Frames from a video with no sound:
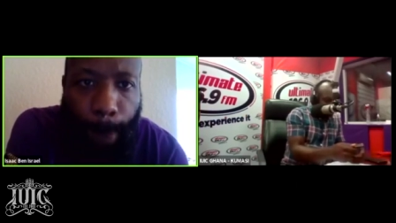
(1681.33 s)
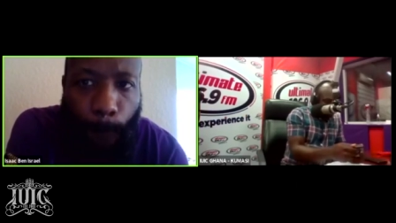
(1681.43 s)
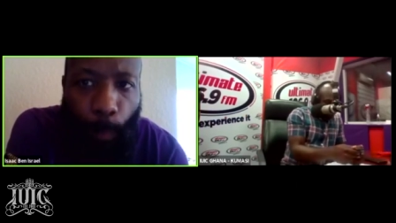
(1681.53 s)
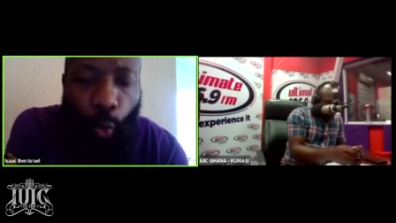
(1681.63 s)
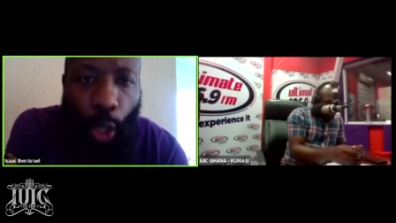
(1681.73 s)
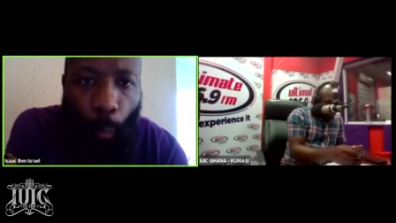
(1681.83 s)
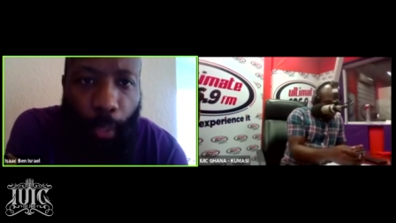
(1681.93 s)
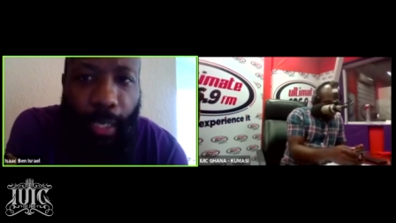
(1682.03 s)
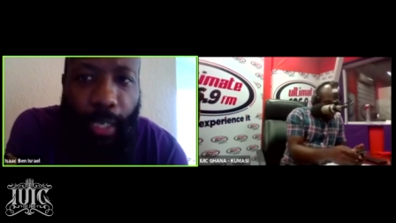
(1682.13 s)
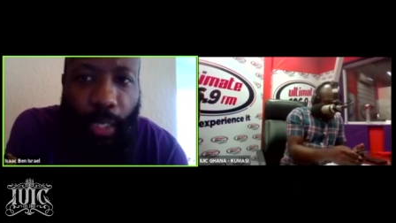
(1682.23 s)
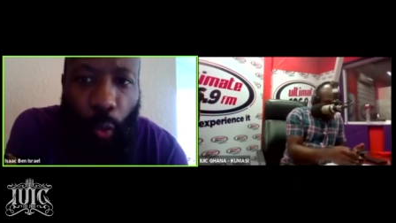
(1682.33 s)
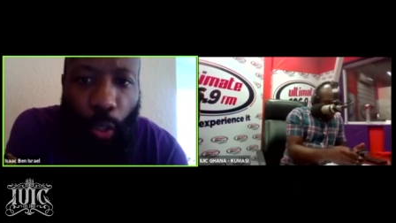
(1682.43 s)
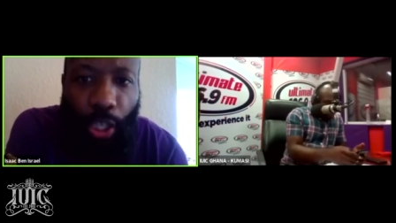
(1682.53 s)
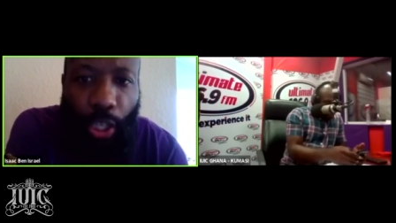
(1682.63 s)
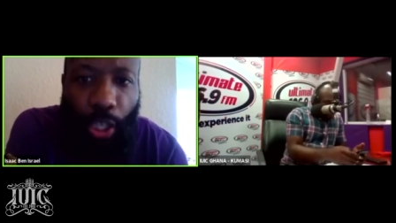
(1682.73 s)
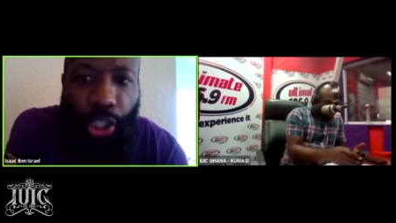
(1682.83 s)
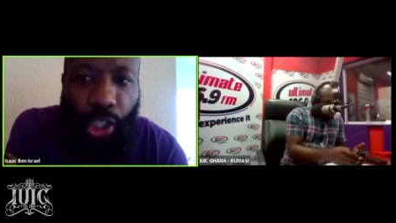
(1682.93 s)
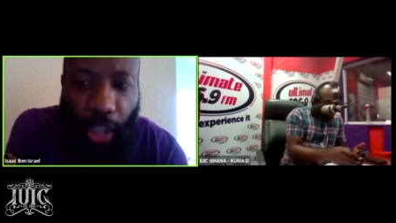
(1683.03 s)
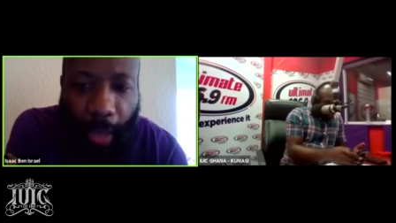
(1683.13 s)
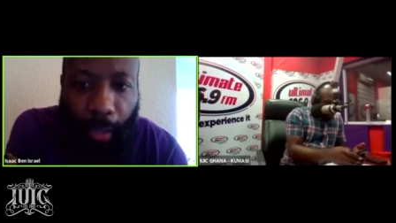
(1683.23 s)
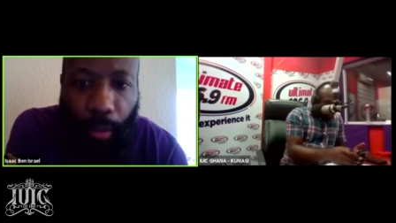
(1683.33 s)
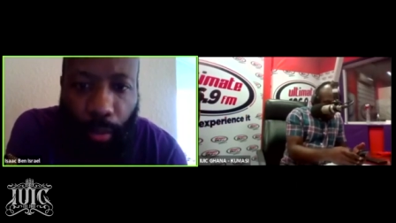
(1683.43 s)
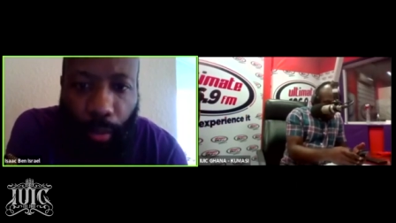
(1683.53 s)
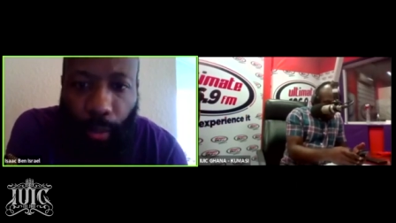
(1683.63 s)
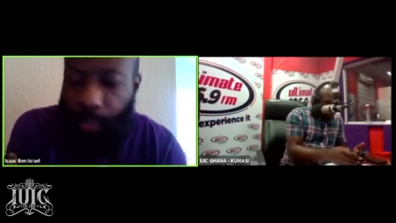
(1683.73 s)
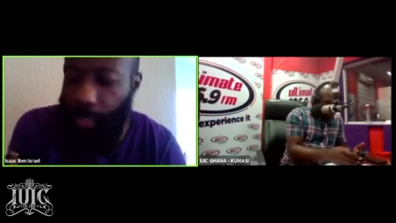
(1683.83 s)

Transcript: You going into a shack. Let's get